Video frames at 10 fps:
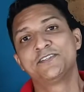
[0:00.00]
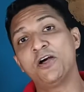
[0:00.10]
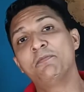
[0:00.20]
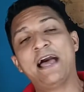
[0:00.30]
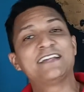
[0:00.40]

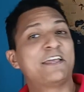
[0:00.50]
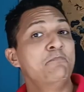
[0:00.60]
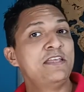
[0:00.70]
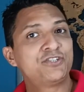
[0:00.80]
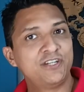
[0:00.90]
So as I
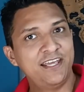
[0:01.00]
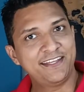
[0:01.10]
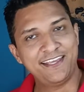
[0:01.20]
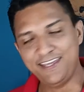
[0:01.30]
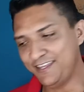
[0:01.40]
mentioned
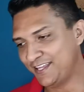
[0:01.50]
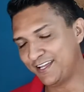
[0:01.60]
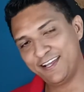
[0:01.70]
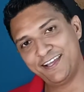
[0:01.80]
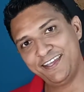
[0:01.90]
it in
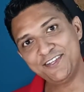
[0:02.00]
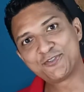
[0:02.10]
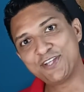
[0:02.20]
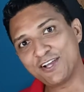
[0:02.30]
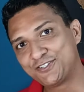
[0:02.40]
the
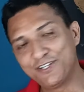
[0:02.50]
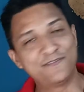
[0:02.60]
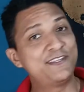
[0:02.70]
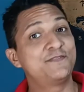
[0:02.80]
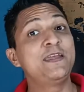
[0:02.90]
introduction
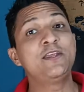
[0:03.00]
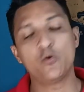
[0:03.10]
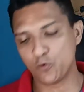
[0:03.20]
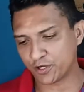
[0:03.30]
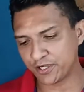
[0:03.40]
of this
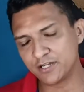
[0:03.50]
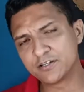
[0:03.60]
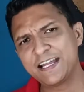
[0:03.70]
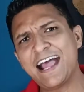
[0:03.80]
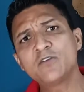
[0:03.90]
video, we're going to
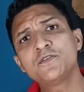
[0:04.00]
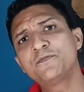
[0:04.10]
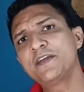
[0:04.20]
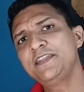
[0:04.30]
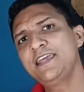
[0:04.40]
learn how to
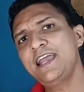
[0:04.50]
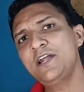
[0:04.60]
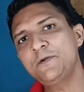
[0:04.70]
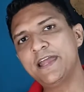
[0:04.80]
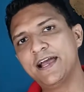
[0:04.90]
find the
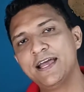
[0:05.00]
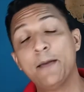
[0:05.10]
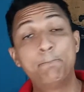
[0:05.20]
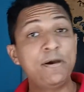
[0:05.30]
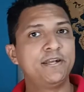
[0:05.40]
area.
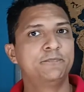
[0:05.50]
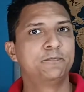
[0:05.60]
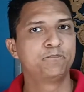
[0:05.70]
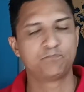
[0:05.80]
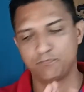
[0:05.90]
But
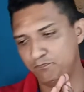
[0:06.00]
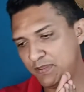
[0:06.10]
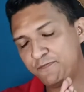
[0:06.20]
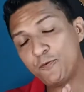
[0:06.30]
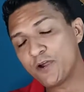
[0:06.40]

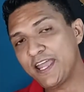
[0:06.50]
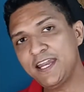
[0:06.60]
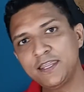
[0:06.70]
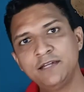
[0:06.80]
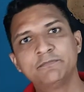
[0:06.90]
before
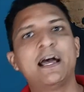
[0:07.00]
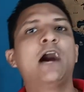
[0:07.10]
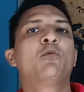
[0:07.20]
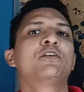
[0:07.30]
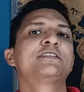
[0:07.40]
anything,
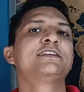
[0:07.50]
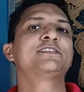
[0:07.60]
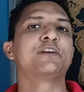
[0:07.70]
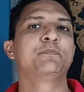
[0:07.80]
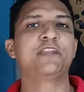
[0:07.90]
I want to say
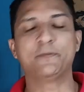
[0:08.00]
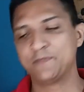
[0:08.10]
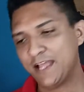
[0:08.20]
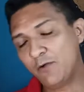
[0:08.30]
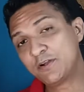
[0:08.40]
something.
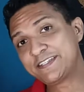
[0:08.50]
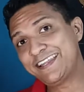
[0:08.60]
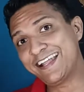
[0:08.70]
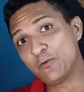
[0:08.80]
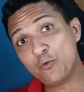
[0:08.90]
I want to say
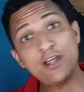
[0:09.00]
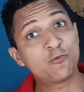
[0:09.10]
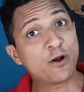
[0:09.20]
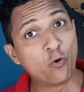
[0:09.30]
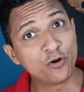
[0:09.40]
that we are
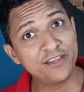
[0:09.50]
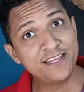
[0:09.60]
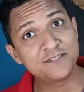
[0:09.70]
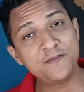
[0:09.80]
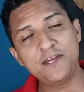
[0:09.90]
recording
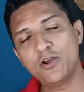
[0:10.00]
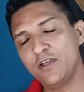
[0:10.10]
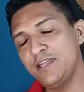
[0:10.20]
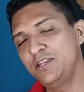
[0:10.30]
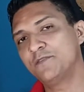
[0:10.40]
this video
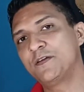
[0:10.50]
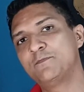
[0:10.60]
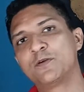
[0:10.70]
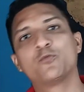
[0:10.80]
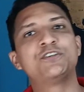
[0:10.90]
in
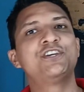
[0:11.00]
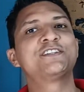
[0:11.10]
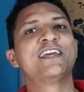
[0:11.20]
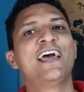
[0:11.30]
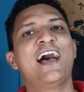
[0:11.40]
November, which is